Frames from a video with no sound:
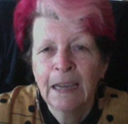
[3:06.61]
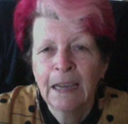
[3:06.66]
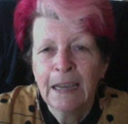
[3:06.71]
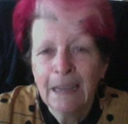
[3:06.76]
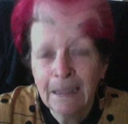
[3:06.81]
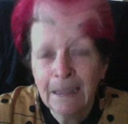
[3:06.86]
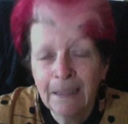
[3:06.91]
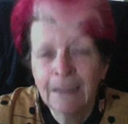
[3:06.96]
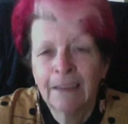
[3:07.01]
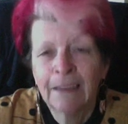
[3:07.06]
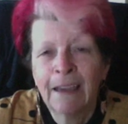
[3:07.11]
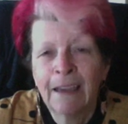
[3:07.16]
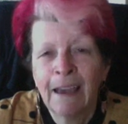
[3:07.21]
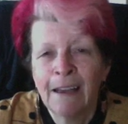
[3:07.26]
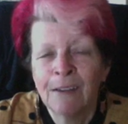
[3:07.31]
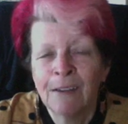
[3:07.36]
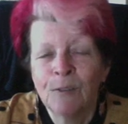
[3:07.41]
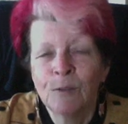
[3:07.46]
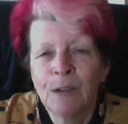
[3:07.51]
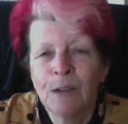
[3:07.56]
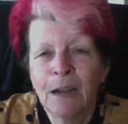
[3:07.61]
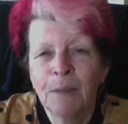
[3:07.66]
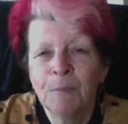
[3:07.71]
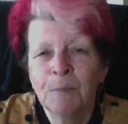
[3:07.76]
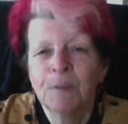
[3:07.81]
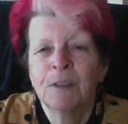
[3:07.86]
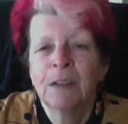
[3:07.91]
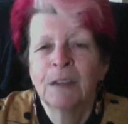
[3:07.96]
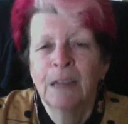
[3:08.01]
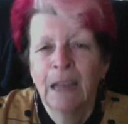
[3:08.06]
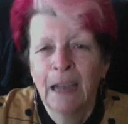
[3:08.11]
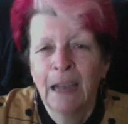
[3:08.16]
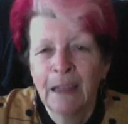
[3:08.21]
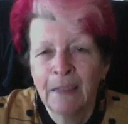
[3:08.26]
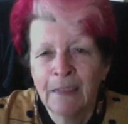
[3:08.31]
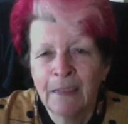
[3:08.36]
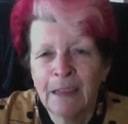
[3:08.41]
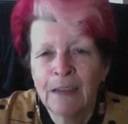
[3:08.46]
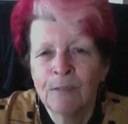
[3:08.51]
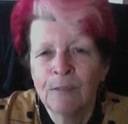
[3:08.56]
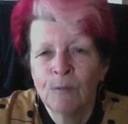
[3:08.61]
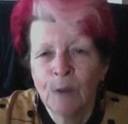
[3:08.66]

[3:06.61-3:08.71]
in the candle cups and then